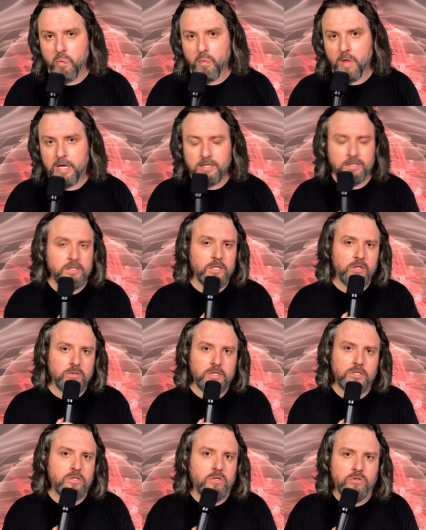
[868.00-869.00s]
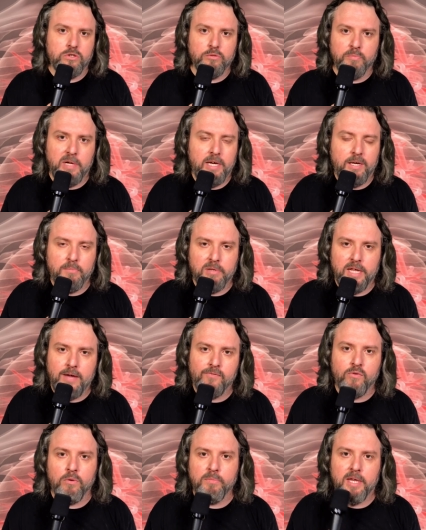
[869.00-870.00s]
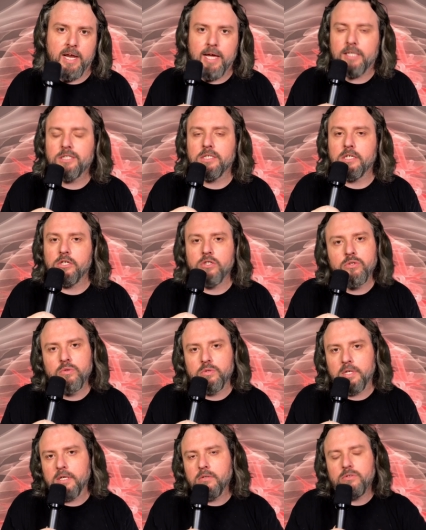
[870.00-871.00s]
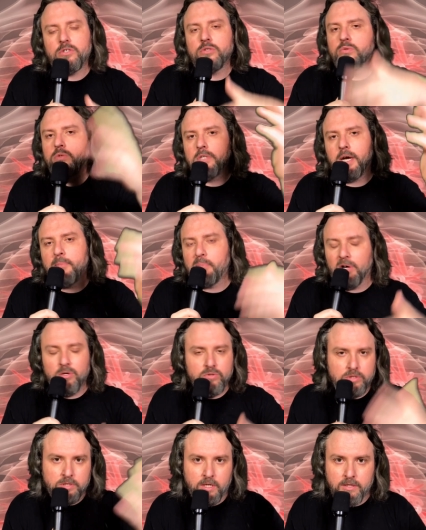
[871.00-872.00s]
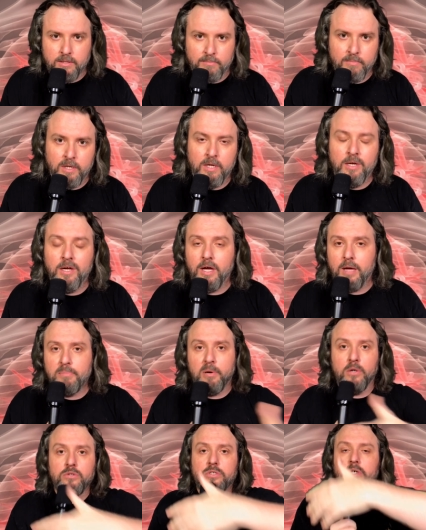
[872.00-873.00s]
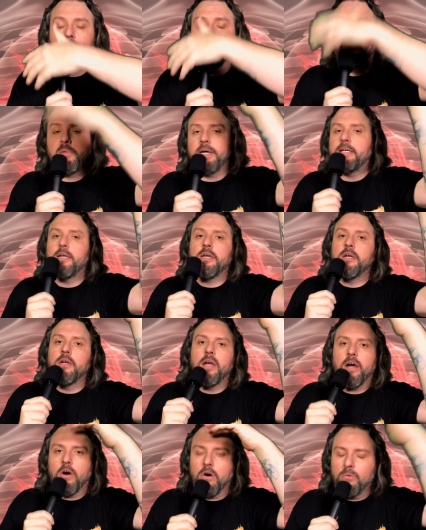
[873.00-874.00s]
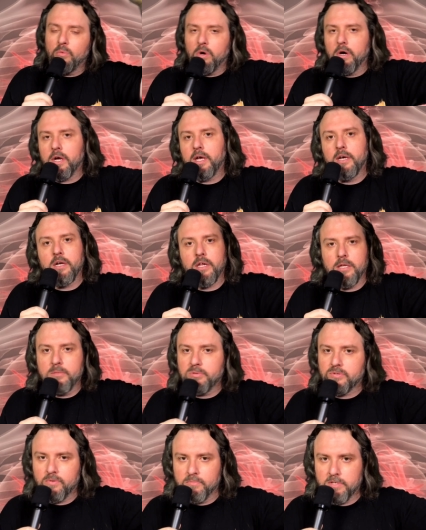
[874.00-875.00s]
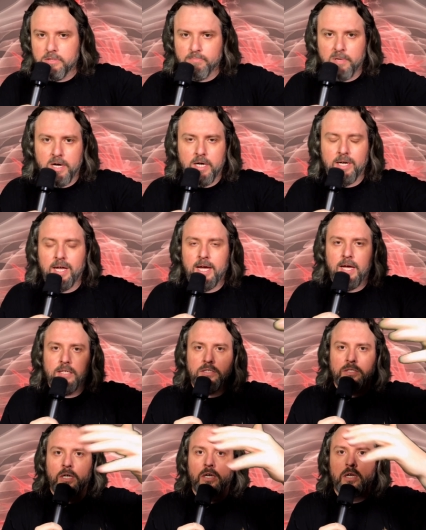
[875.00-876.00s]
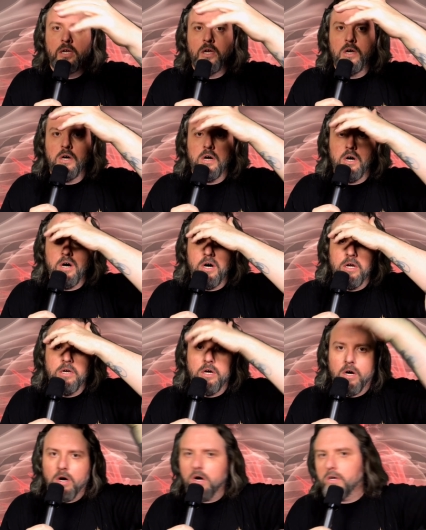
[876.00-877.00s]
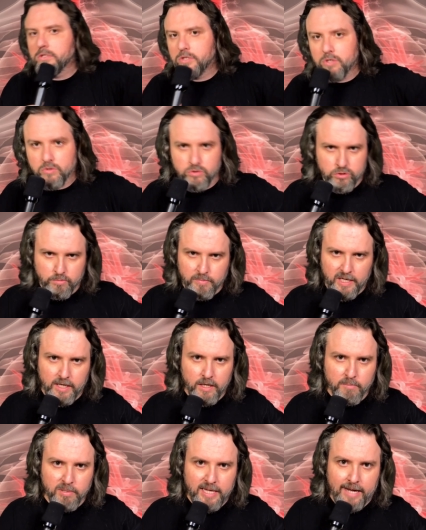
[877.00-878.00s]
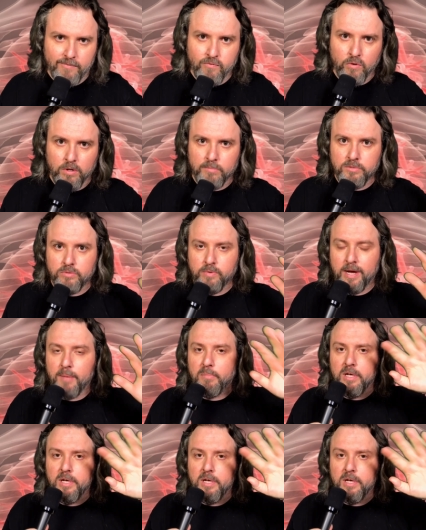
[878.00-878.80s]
Because it's the only social media platform that I actually use. I don't use, I post on them. I post all my artwork and clips from this podcast on all social media platforms, right?